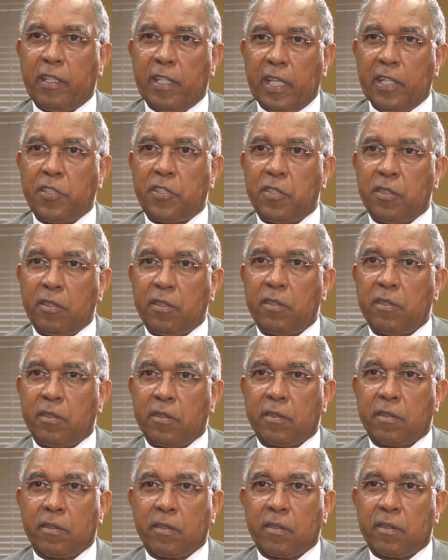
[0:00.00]
Nation,
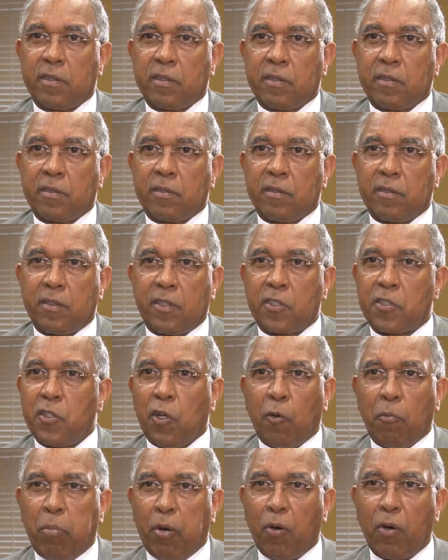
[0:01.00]
there's
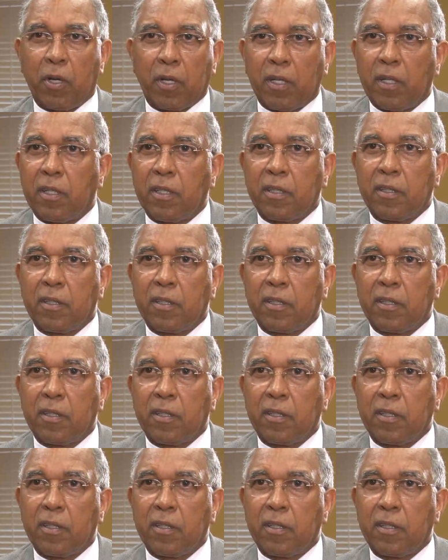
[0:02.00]
no border.